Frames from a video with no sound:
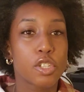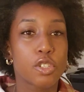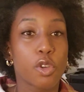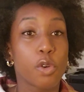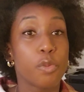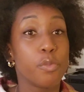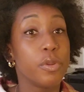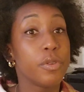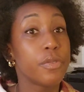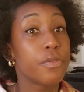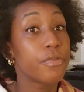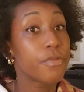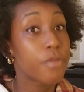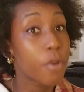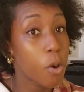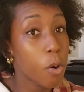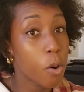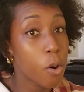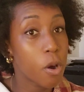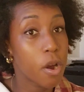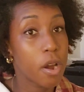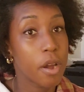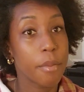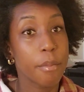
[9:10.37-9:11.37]
So
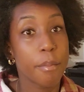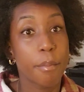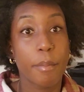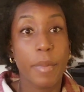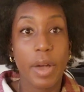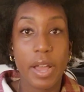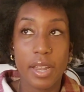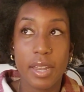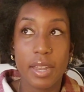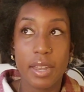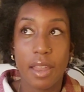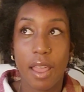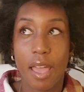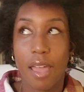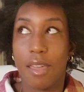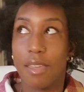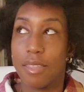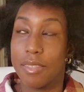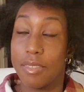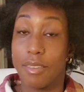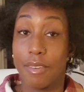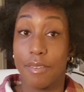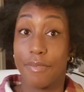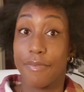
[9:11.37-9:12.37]
before
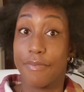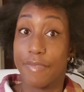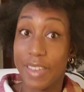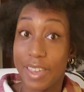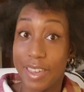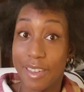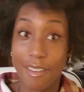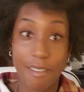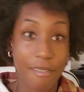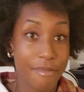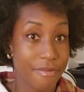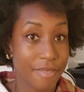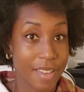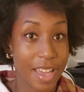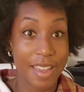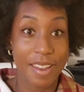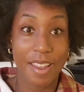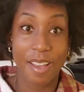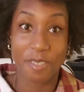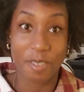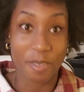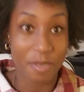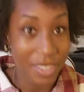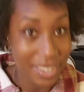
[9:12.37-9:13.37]
Monday the 5th,
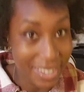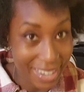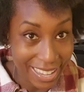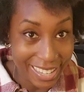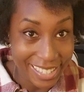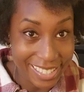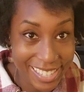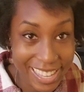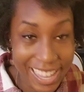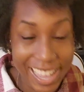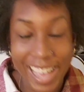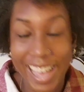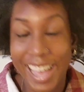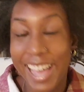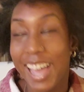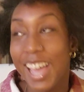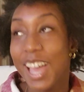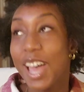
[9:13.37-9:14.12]
I don't know the dates,